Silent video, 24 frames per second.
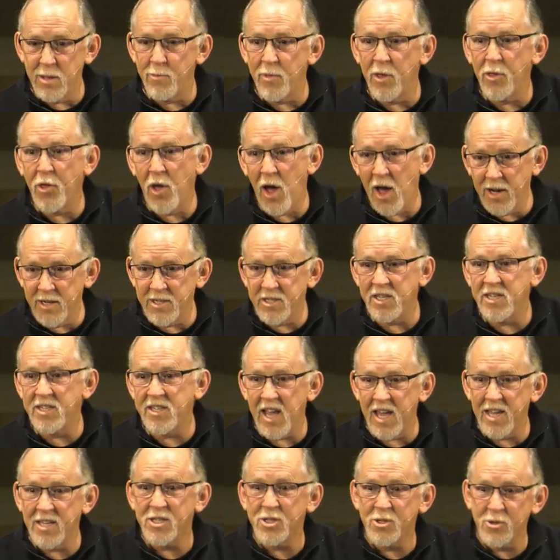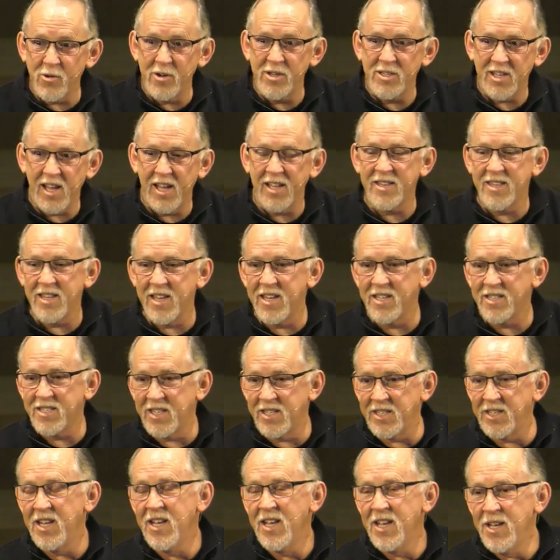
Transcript: mythology takes stories like this and